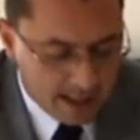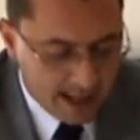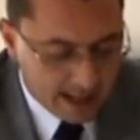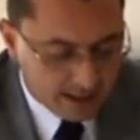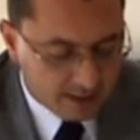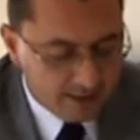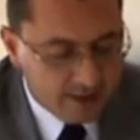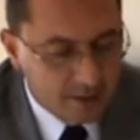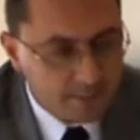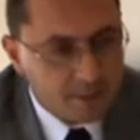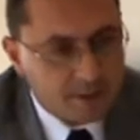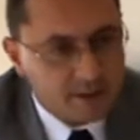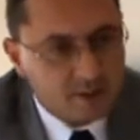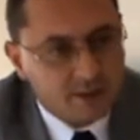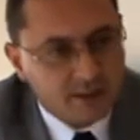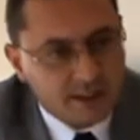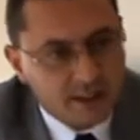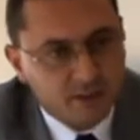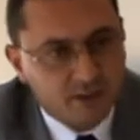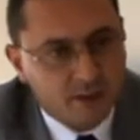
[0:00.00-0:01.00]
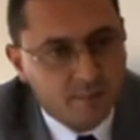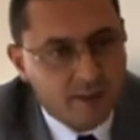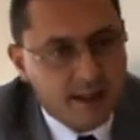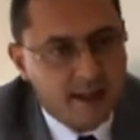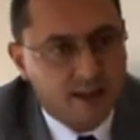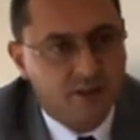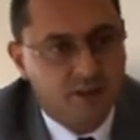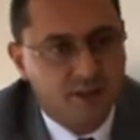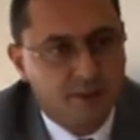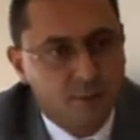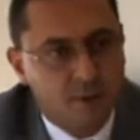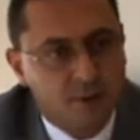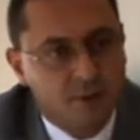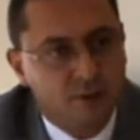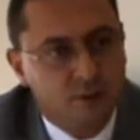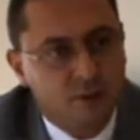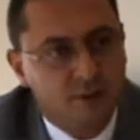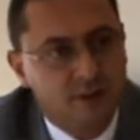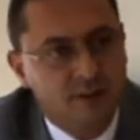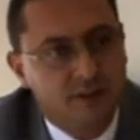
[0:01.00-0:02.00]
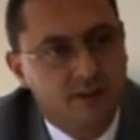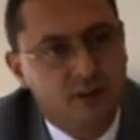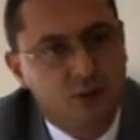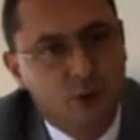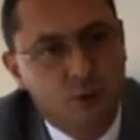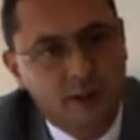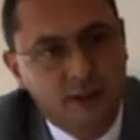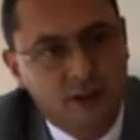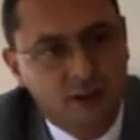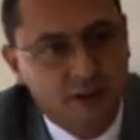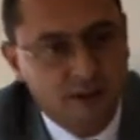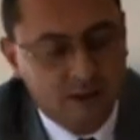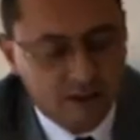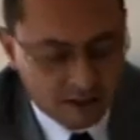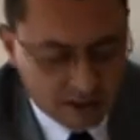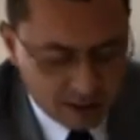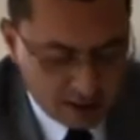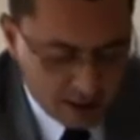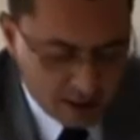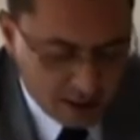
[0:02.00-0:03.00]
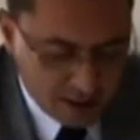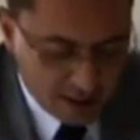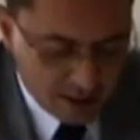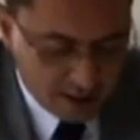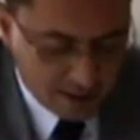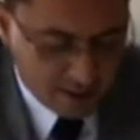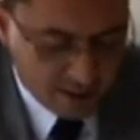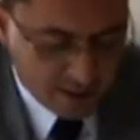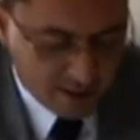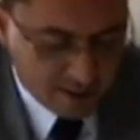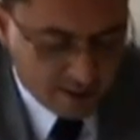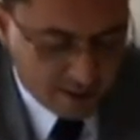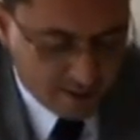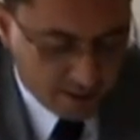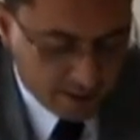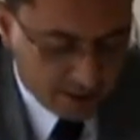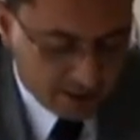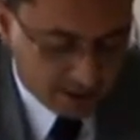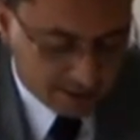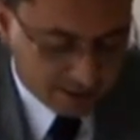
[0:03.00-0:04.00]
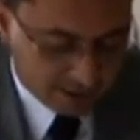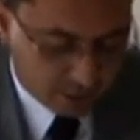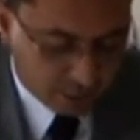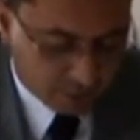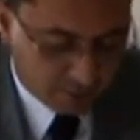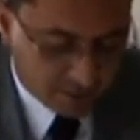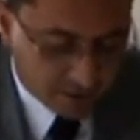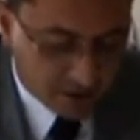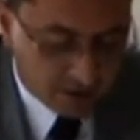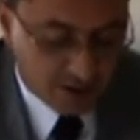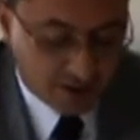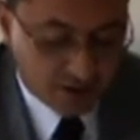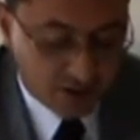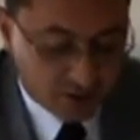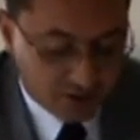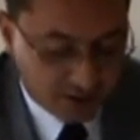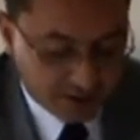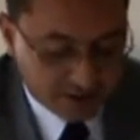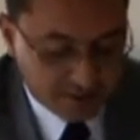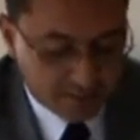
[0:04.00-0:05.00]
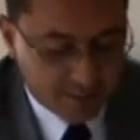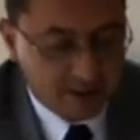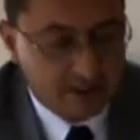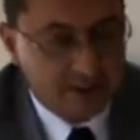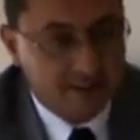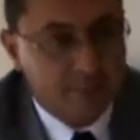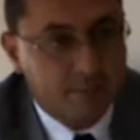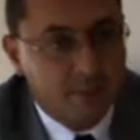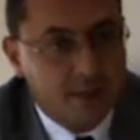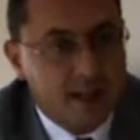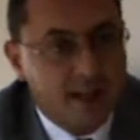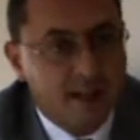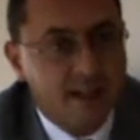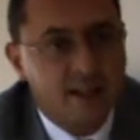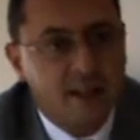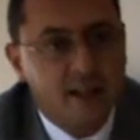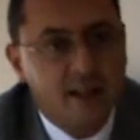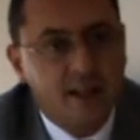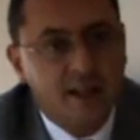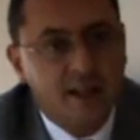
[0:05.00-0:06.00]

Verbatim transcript: And the typical central bank response to this situation uh, is to further increase the money supply